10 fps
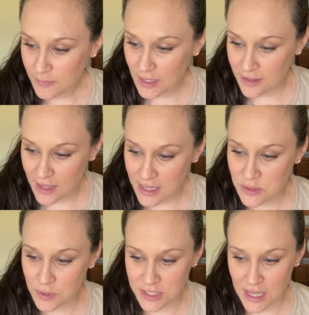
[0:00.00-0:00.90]
that's
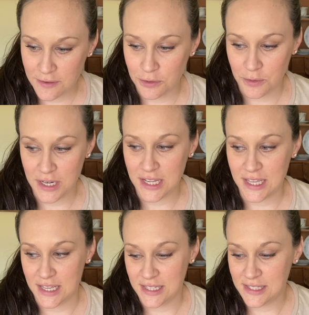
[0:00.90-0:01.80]
what Delightful Reading
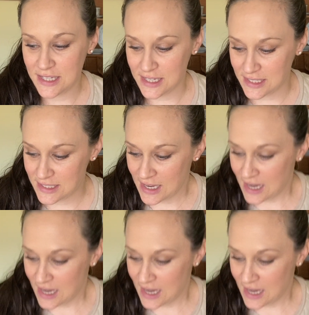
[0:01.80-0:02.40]
is